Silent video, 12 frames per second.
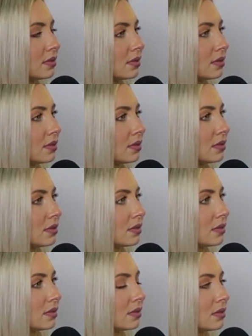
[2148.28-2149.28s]

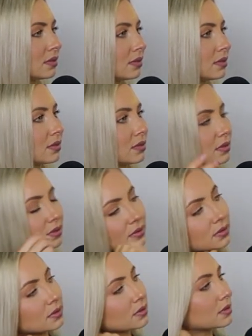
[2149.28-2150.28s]

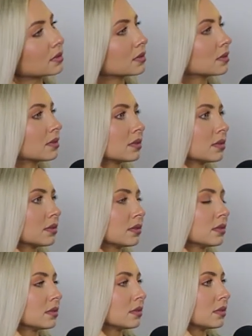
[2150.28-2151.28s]

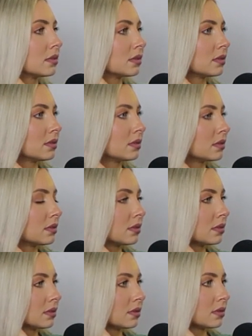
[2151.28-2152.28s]

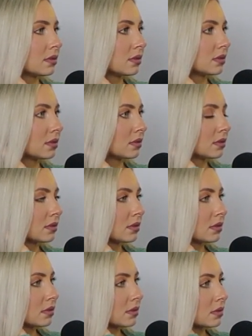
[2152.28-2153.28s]

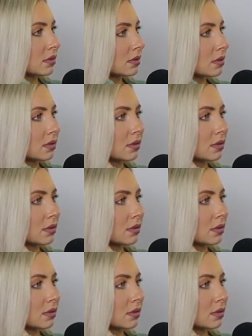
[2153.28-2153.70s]
The person shown says nothing.